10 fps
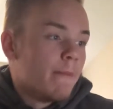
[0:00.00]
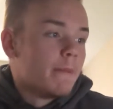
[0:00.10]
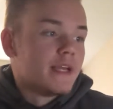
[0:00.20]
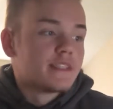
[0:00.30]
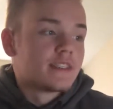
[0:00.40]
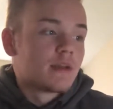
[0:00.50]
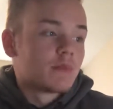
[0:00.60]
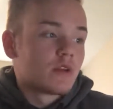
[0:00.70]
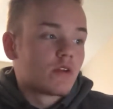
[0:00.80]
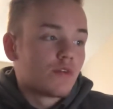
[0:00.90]
Basically, I'm
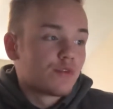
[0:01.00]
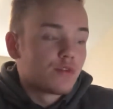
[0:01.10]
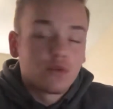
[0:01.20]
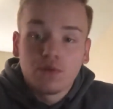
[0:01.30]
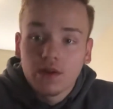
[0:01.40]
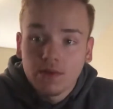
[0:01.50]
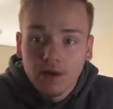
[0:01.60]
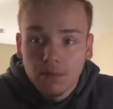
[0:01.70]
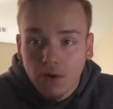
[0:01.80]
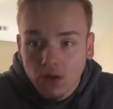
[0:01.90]
going to go through and
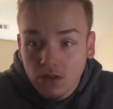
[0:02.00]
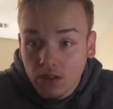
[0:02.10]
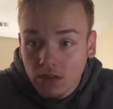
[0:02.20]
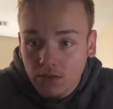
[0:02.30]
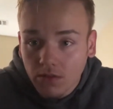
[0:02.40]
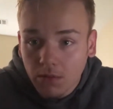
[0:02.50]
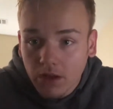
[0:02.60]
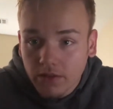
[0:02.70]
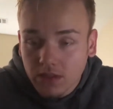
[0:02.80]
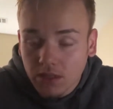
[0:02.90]
read a parts list from
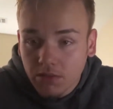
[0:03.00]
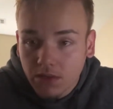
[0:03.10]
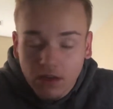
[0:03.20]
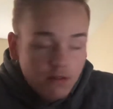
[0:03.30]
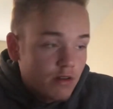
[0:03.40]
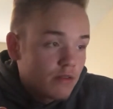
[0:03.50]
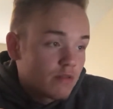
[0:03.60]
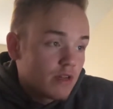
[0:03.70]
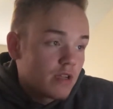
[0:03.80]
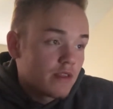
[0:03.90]
FC Piero,
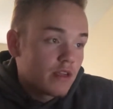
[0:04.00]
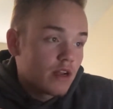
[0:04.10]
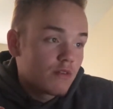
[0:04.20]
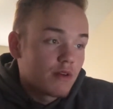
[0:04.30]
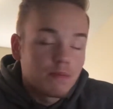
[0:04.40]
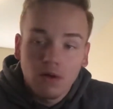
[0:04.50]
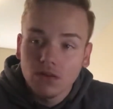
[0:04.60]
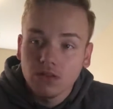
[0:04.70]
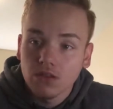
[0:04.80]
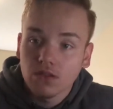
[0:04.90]
and then I'll read a
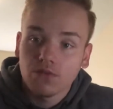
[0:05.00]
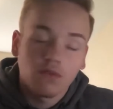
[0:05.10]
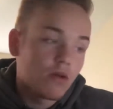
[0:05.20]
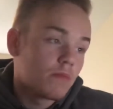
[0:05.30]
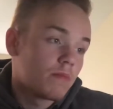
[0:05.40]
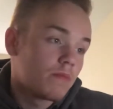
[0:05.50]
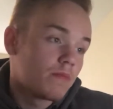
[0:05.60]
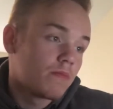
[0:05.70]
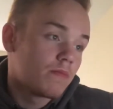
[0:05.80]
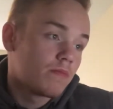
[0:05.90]
parts list from
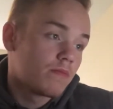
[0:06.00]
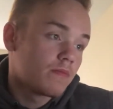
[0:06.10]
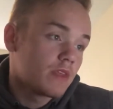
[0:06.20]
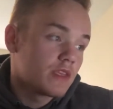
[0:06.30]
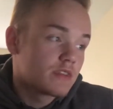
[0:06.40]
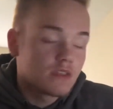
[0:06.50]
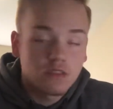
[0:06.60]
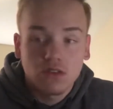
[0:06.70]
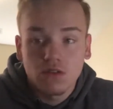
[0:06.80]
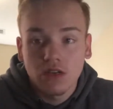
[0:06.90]

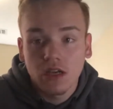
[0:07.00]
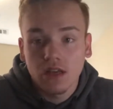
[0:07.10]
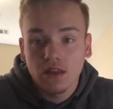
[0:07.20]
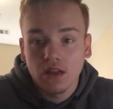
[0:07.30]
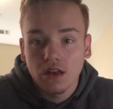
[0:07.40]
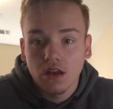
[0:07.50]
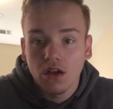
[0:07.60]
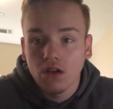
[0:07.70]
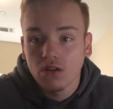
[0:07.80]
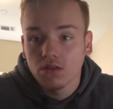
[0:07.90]
ECS Tuning, and then
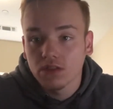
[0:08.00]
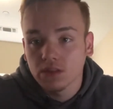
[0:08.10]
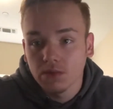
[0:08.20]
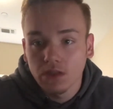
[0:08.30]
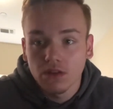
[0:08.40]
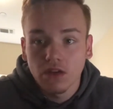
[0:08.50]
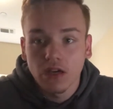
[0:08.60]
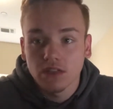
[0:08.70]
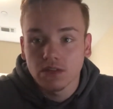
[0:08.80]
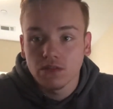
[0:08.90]
I'll explain to you
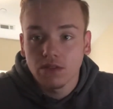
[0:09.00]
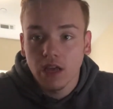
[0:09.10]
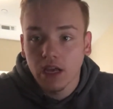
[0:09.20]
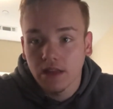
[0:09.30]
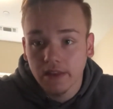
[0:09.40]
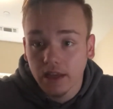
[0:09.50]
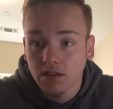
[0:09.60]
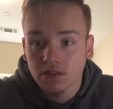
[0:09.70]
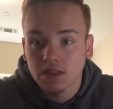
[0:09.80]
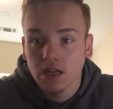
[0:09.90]
guys anything
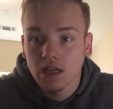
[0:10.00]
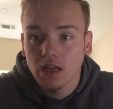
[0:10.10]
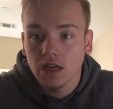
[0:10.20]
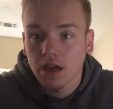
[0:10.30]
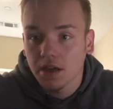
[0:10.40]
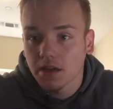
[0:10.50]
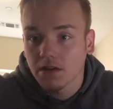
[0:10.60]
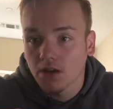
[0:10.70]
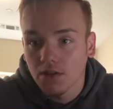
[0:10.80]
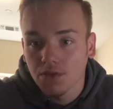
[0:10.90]
else that I
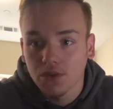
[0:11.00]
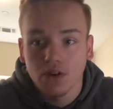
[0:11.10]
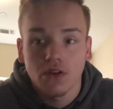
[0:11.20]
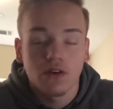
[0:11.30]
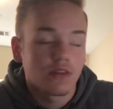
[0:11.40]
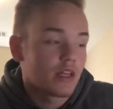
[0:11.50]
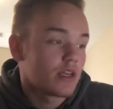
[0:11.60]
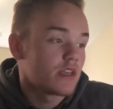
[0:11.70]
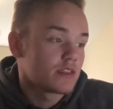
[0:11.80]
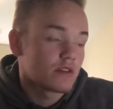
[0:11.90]
got for the car
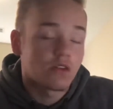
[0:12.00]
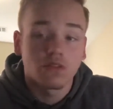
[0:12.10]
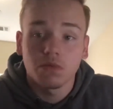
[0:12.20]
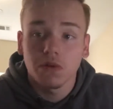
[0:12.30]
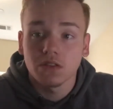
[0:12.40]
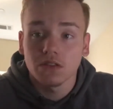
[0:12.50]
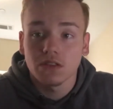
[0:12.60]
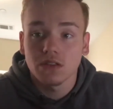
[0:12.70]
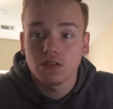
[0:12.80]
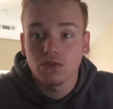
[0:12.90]
that isn't on the parts
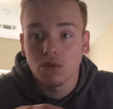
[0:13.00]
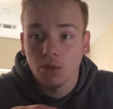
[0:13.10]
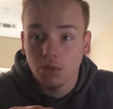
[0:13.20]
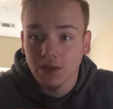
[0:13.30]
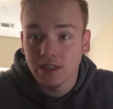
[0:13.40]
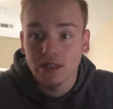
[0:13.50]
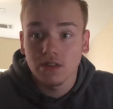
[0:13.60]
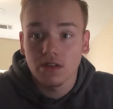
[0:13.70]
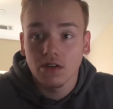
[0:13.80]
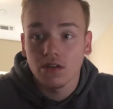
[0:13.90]
list, or we did
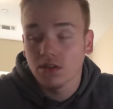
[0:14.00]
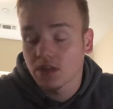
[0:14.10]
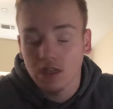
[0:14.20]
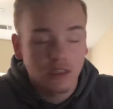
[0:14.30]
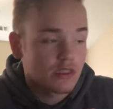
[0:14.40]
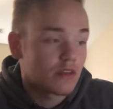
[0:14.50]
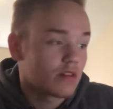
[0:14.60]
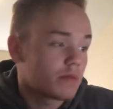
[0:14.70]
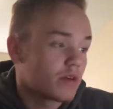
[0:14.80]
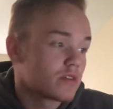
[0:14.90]
to the car that isn't on
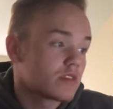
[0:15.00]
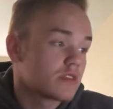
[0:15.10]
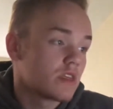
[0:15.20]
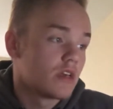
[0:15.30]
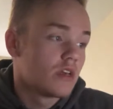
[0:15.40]
the parts list.